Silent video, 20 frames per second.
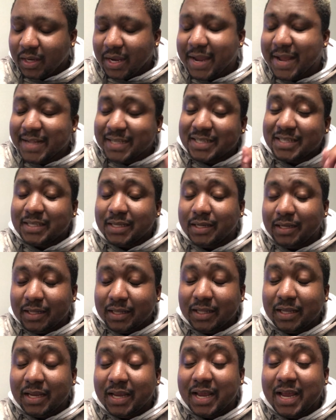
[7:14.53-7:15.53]
it
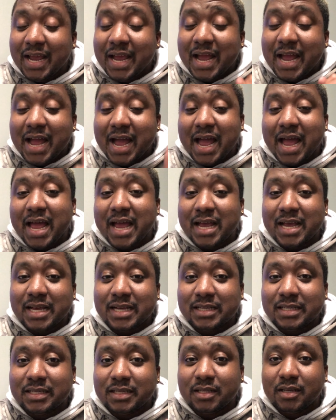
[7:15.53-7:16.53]
still
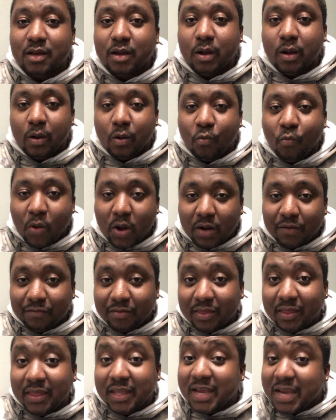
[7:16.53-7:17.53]
has one
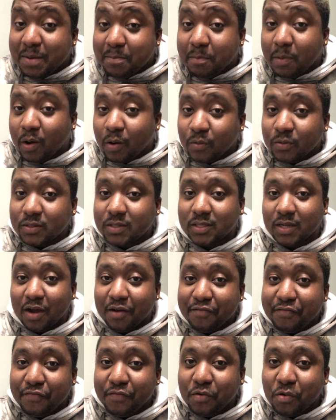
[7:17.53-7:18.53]
of the most
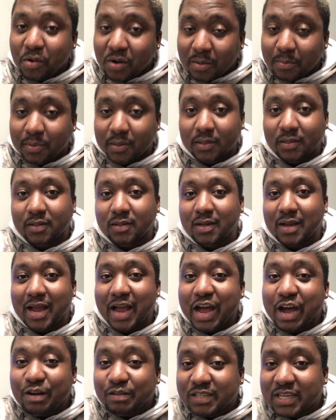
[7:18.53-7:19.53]
affordable
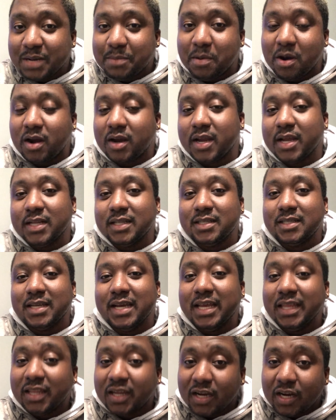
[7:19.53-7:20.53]
housing markets
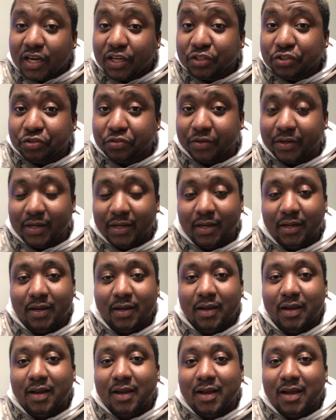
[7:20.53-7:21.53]
in the country.
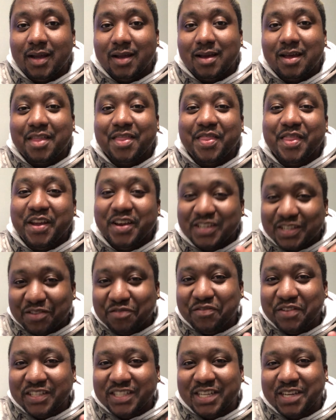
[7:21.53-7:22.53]
There's a
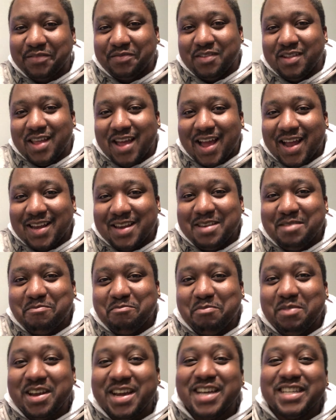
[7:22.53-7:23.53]
reason for that.
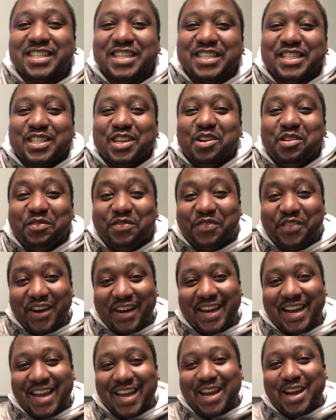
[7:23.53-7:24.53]
Because it's so
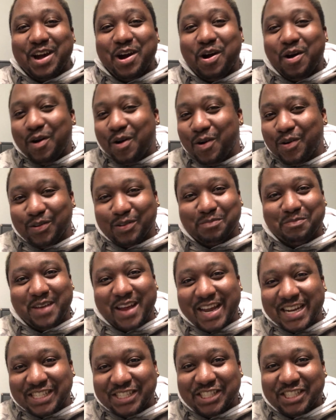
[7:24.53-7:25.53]
freaking cold,
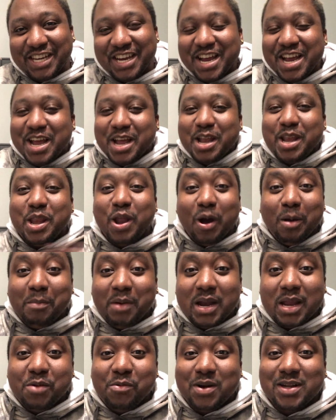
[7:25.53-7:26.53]
bitch.
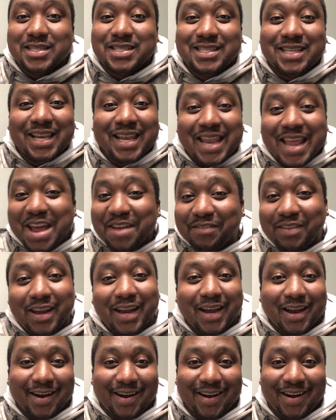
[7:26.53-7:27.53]
Nobody wants to live
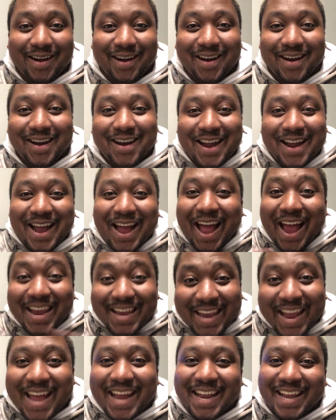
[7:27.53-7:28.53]
here. I
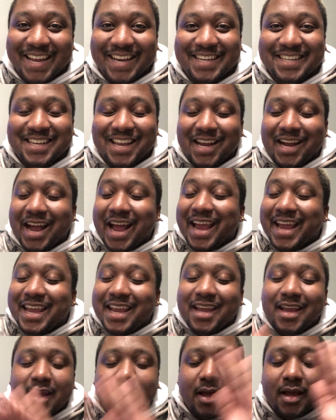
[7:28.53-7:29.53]
get it. Like,
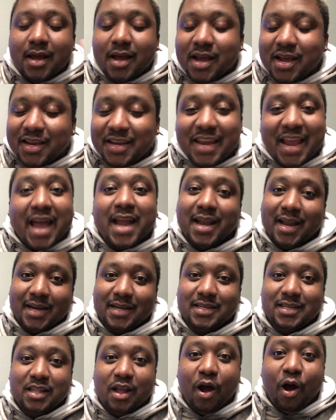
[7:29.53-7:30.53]
I get
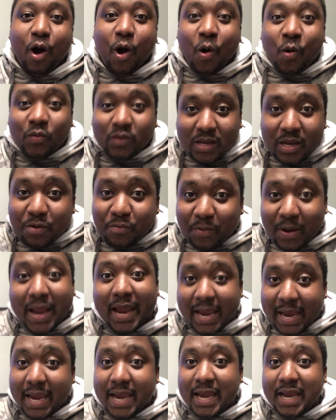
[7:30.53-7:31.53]
it. The only
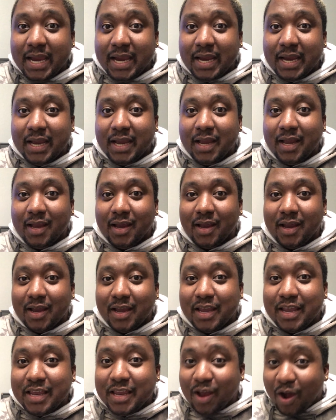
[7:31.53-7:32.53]
way
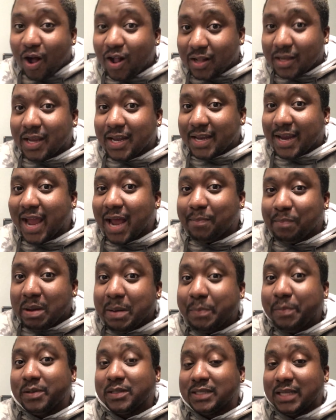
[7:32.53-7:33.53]
y'all can get
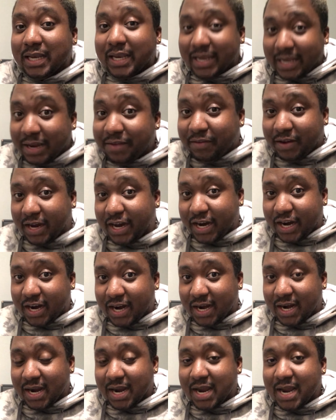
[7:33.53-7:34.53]
people to live
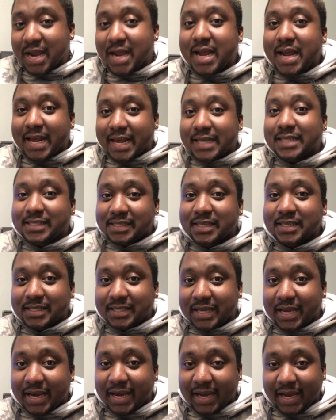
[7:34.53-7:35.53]
here is to
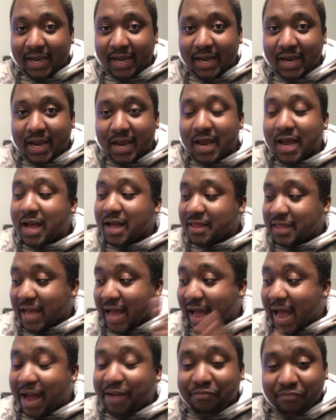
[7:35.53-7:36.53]
say the
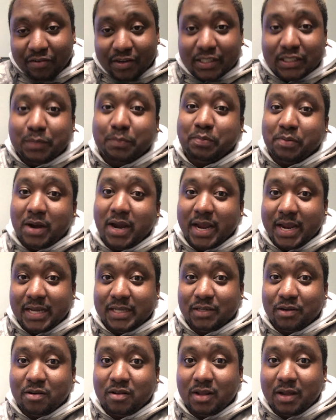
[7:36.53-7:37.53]
average price
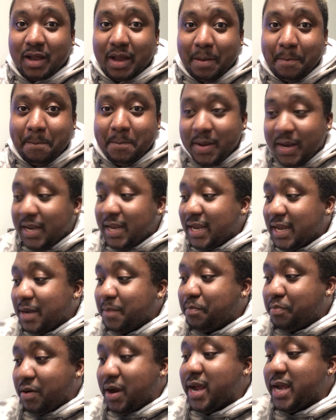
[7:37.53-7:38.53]
or the median
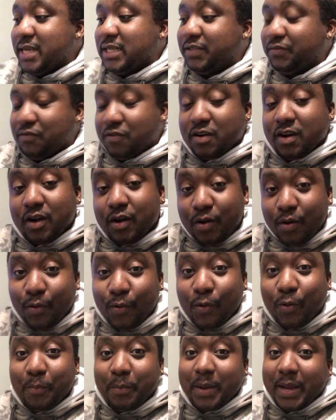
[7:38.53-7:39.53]
price for a
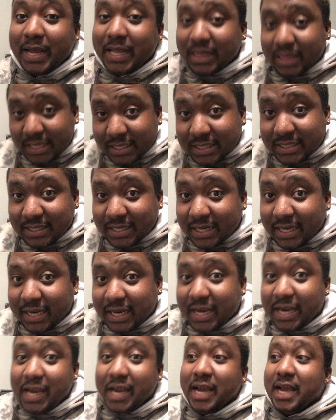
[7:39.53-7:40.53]
home in this
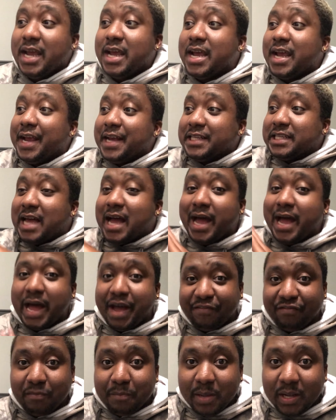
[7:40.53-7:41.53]
city is
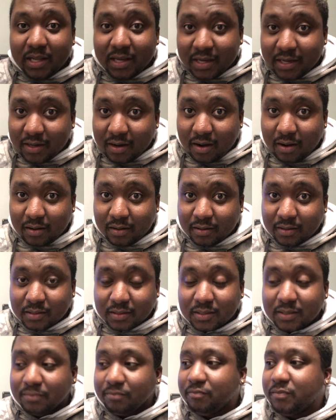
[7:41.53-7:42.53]
half a million
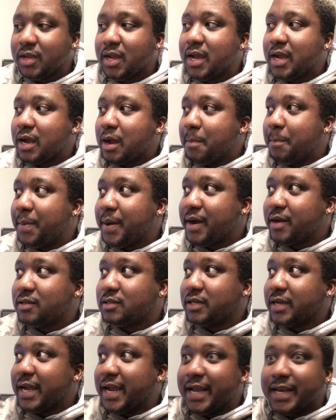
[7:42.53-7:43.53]
dollars compared
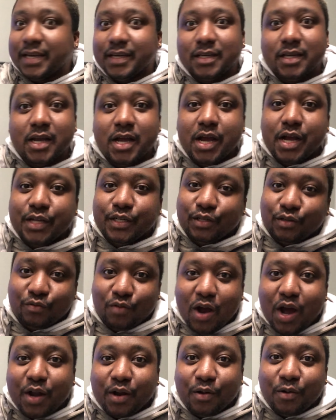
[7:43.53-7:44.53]
to in
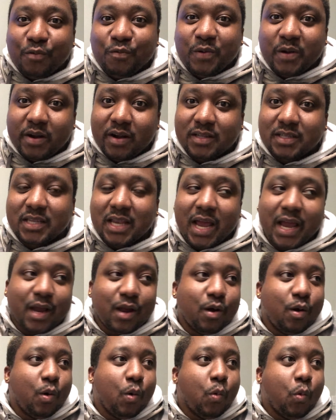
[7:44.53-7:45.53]
Toronto where it's like
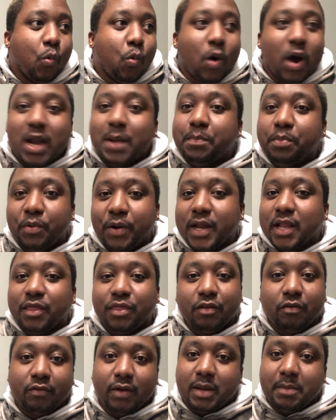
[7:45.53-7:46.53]

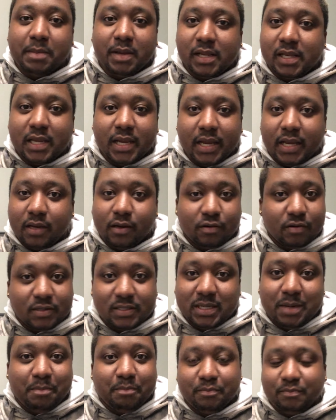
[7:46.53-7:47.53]
1.3 million or
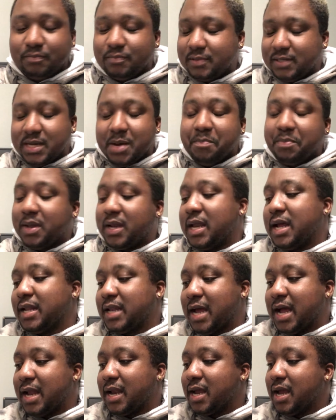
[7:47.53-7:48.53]
some something like
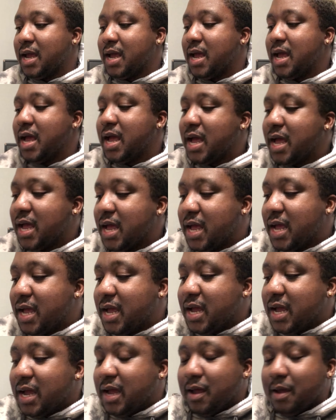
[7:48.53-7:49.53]
that.
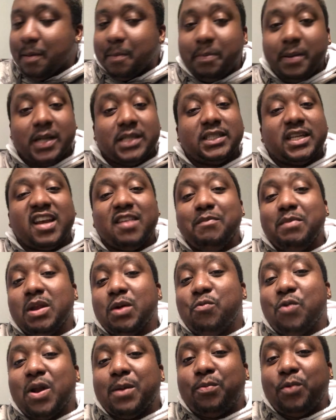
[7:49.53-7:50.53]
Bitch, give me the
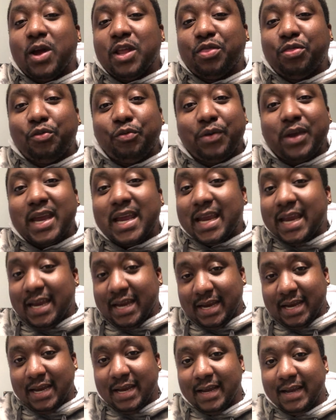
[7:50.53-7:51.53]
1.3
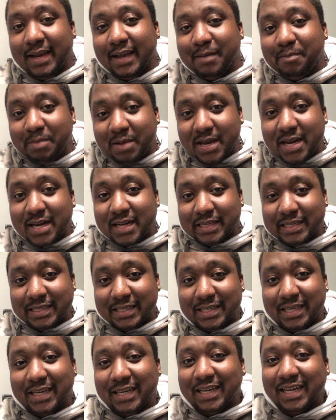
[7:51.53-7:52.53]

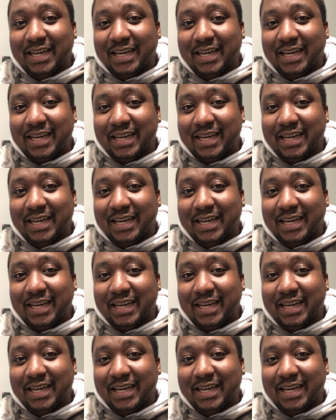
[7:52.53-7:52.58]
because